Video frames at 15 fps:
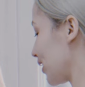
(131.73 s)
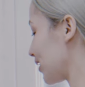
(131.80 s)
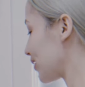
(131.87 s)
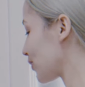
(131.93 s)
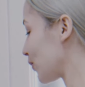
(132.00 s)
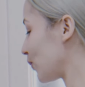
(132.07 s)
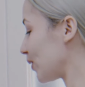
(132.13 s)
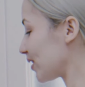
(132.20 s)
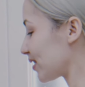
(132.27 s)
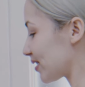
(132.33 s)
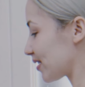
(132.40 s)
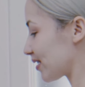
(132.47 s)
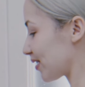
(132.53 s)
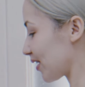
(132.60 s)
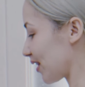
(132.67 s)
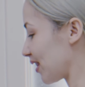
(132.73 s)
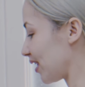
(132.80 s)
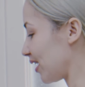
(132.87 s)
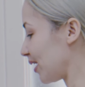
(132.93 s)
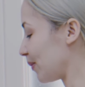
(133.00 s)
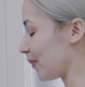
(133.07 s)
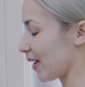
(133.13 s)
So once
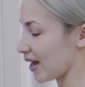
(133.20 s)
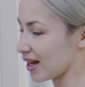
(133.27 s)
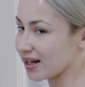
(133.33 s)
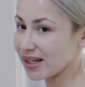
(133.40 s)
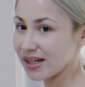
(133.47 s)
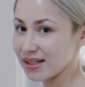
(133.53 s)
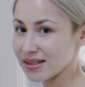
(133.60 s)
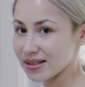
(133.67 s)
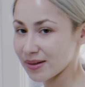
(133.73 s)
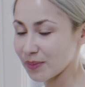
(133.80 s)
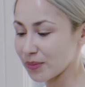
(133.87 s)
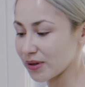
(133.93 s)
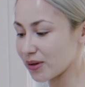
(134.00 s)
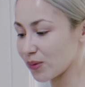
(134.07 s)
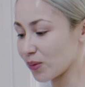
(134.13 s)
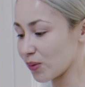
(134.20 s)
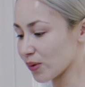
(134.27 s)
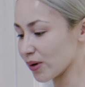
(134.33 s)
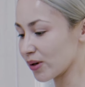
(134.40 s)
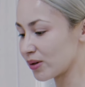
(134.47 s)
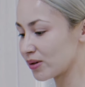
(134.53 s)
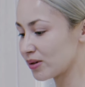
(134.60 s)
the pan heats up with the
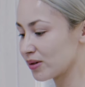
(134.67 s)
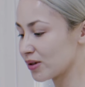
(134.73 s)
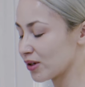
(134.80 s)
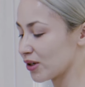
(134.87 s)
oil,